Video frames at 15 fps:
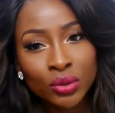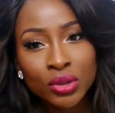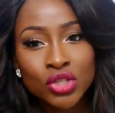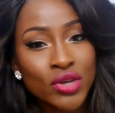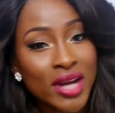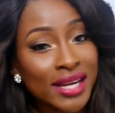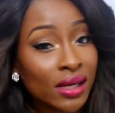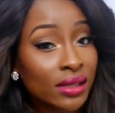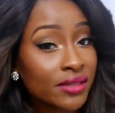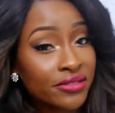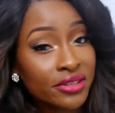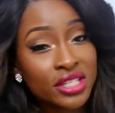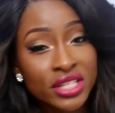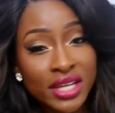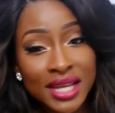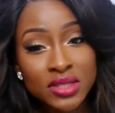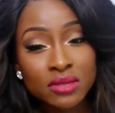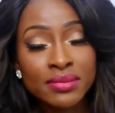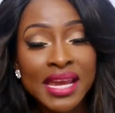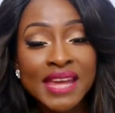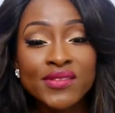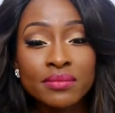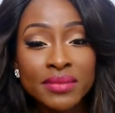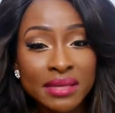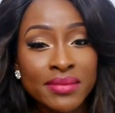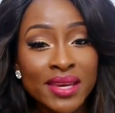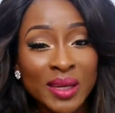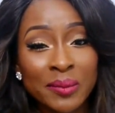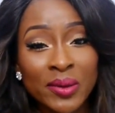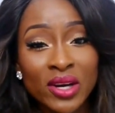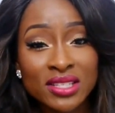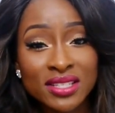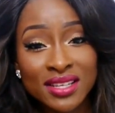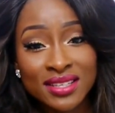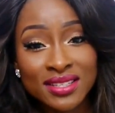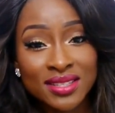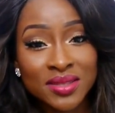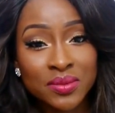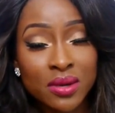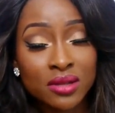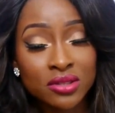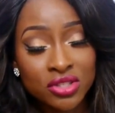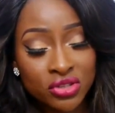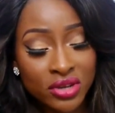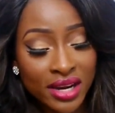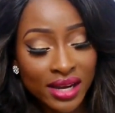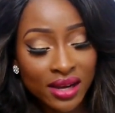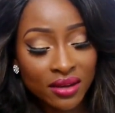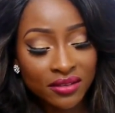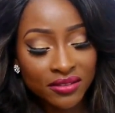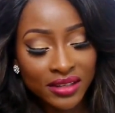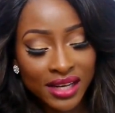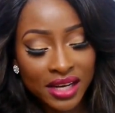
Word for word: who are trying out different shades or might even be makeup artists as well to try out